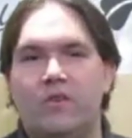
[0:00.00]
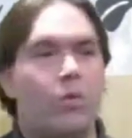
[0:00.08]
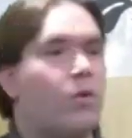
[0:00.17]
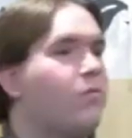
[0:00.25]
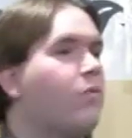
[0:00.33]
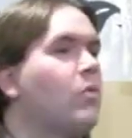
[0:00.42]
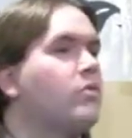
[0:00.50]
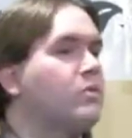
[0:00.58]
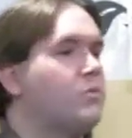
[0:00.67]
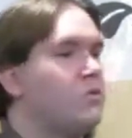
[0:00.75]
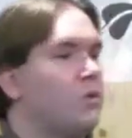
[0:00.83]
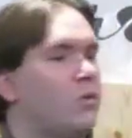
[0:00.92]
No one forced
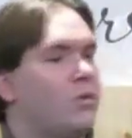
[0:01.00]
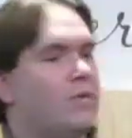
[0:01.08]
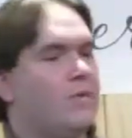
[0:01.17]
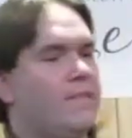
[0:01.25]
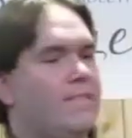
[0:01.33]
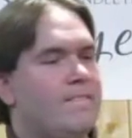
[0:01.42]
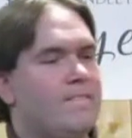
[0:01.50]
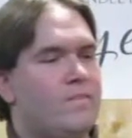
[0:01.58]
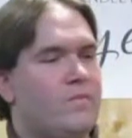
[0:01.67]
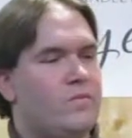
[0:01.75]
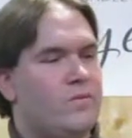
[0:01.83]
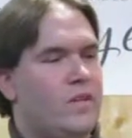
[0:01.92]
him to,
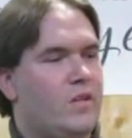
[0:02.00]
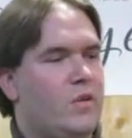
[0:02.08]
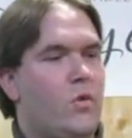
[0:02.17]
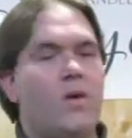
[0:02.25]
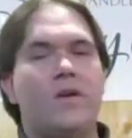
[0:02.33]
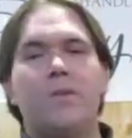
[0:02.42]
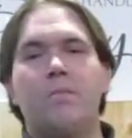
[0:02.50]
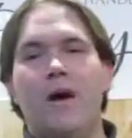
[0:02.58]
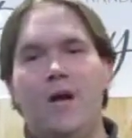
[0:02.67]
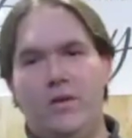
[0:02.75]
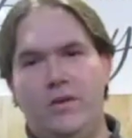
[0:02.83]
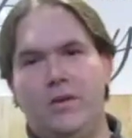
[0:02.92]
no one
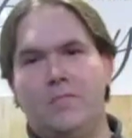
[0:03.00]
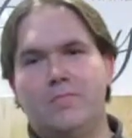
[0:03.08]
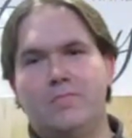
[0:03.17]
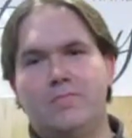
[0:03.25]
compelled him.